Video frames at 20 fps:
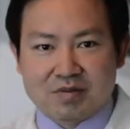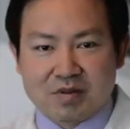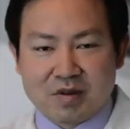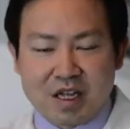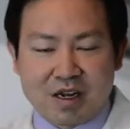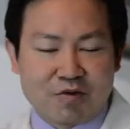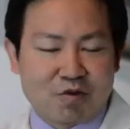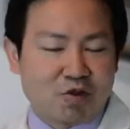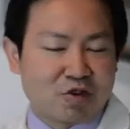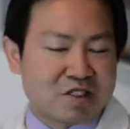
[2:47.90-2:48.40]

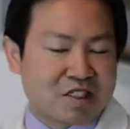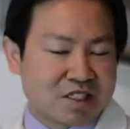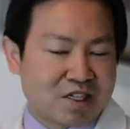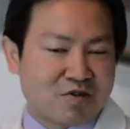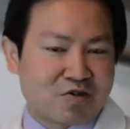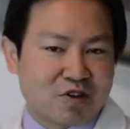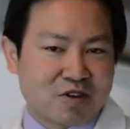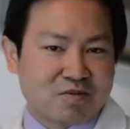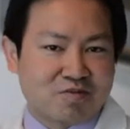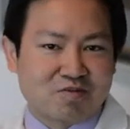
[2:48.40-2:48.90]
Everyone's
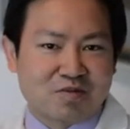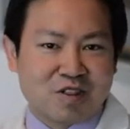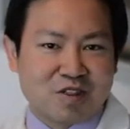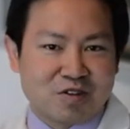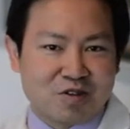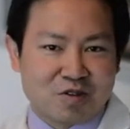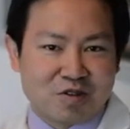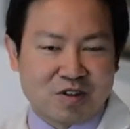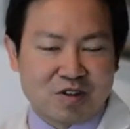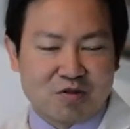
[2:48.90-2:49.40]
different.
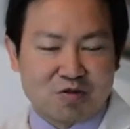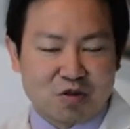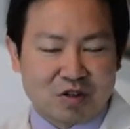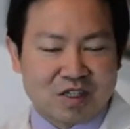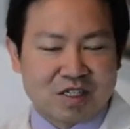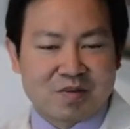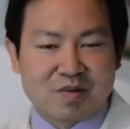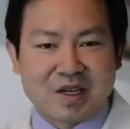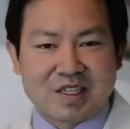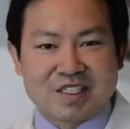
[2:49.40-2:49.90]
It
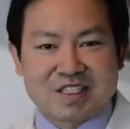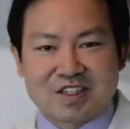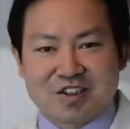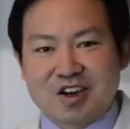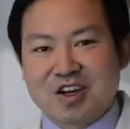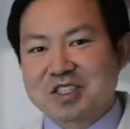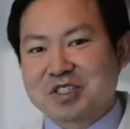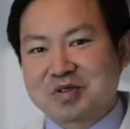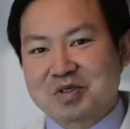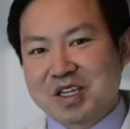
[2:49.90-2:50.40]
really depends on the
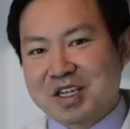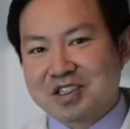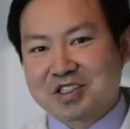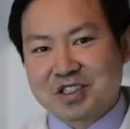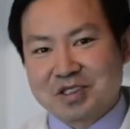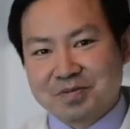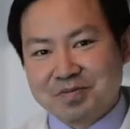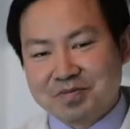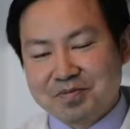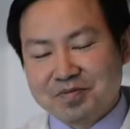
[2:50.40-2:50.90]

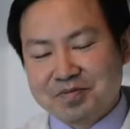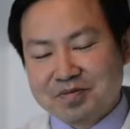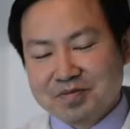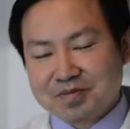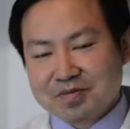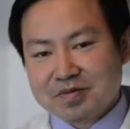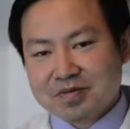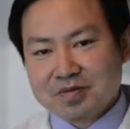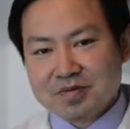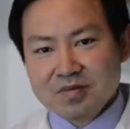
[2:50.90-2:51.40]
consultation.
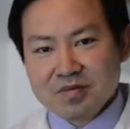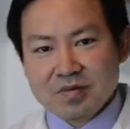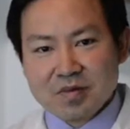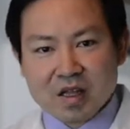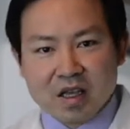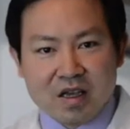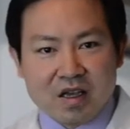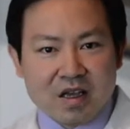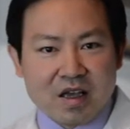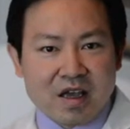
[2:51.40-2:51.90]

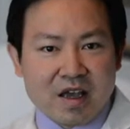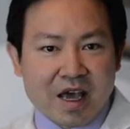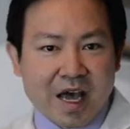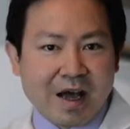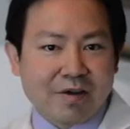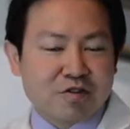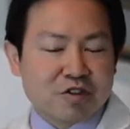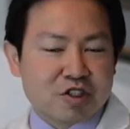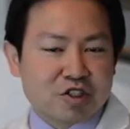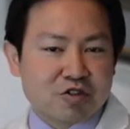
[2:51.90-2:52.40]

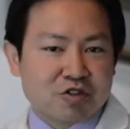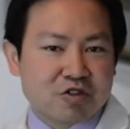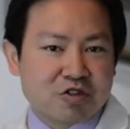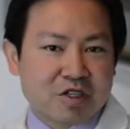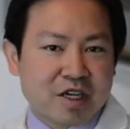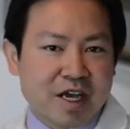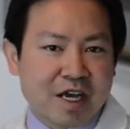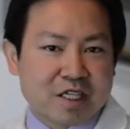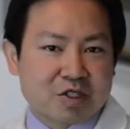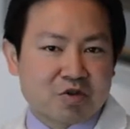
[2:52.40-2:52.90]
After
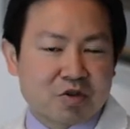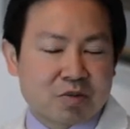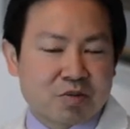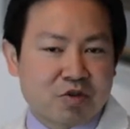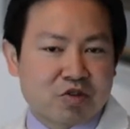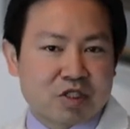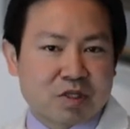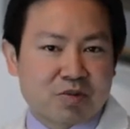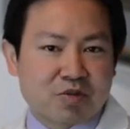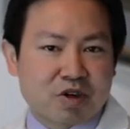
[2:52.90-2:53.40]
surgery, as with
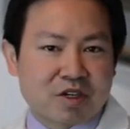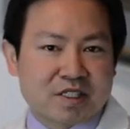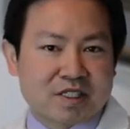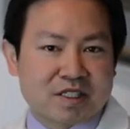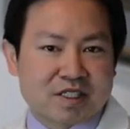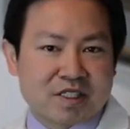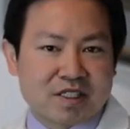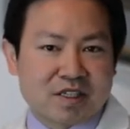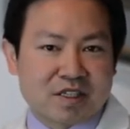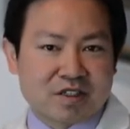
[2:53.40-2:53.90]
most
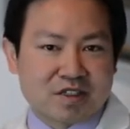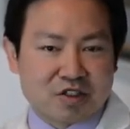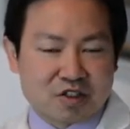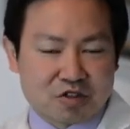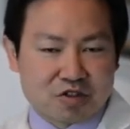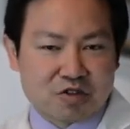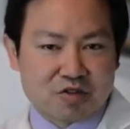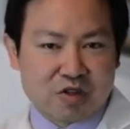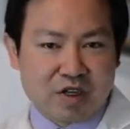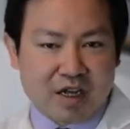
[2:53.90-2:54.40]
breast
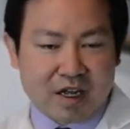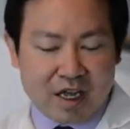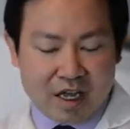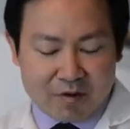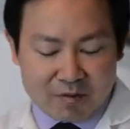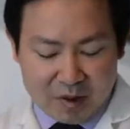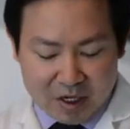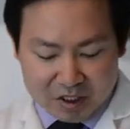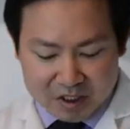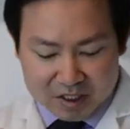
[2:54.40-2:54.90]
surgery, I
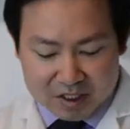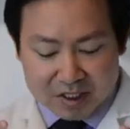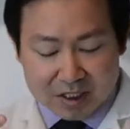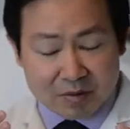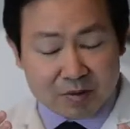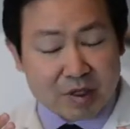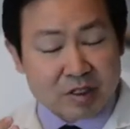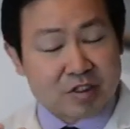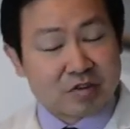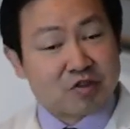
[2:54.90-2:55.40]
have patients in
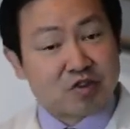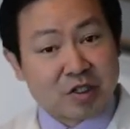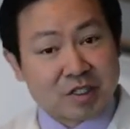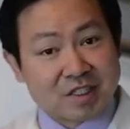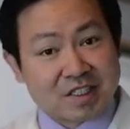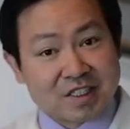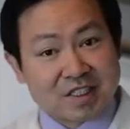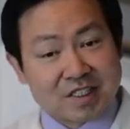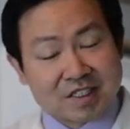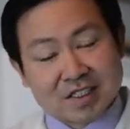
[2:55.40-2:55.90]
a bunch of
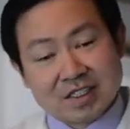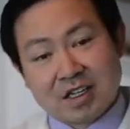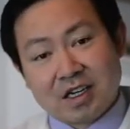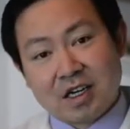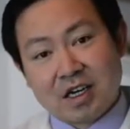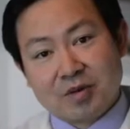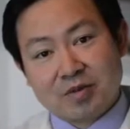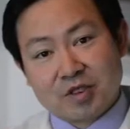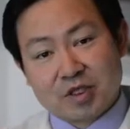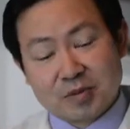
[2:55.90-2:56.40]
dressings,
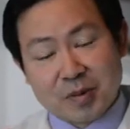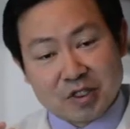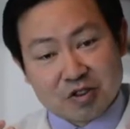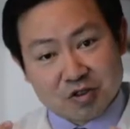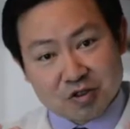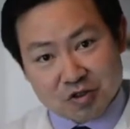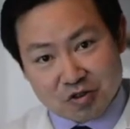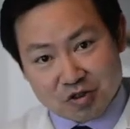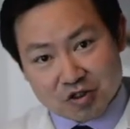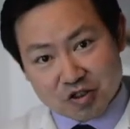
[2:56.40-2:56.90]

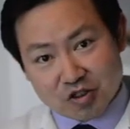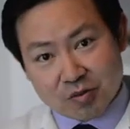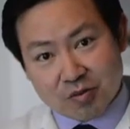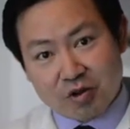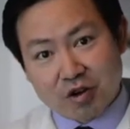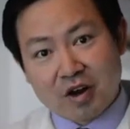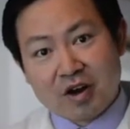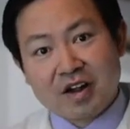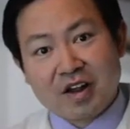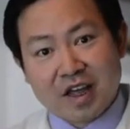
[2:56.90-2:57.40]
special surgical
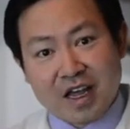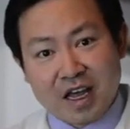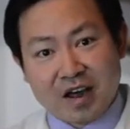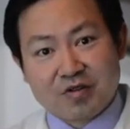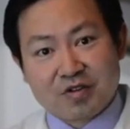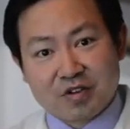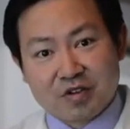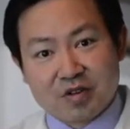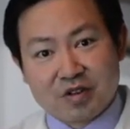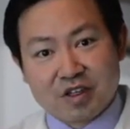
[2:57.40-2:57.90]
bra
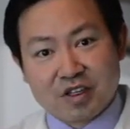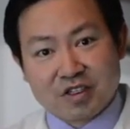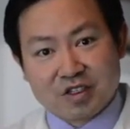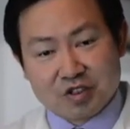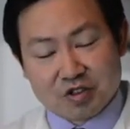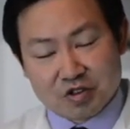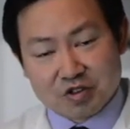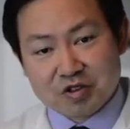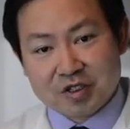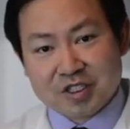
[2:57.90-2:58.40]
after the
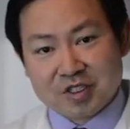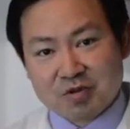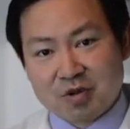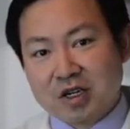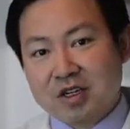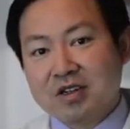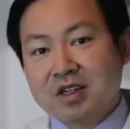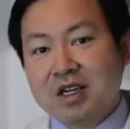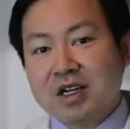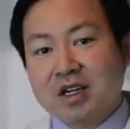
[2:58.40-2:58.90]
surgery as
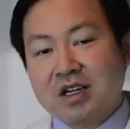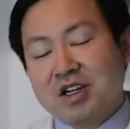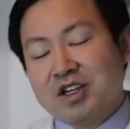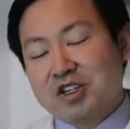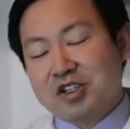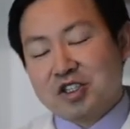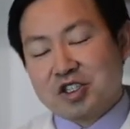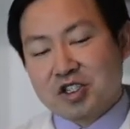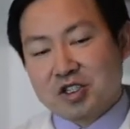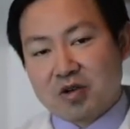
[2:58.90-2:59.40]
well,
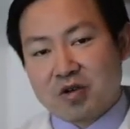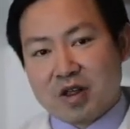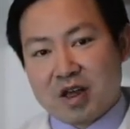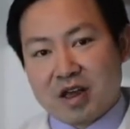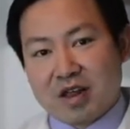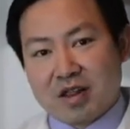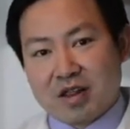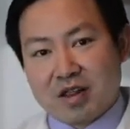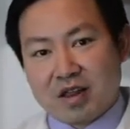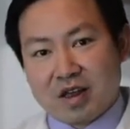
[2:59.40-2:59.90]
so
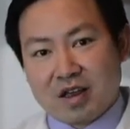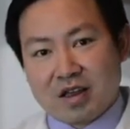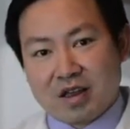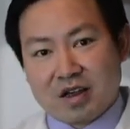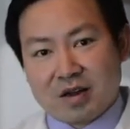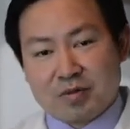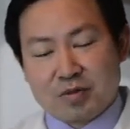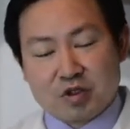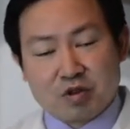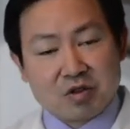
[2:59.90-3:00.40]
that they
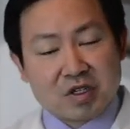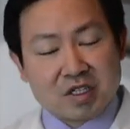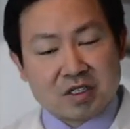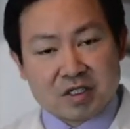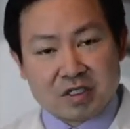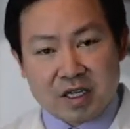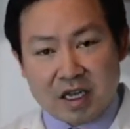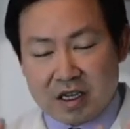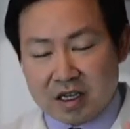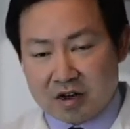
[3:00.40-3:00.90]
don't need
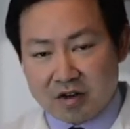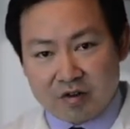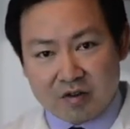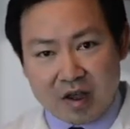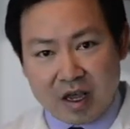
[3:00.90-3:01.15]
to take care of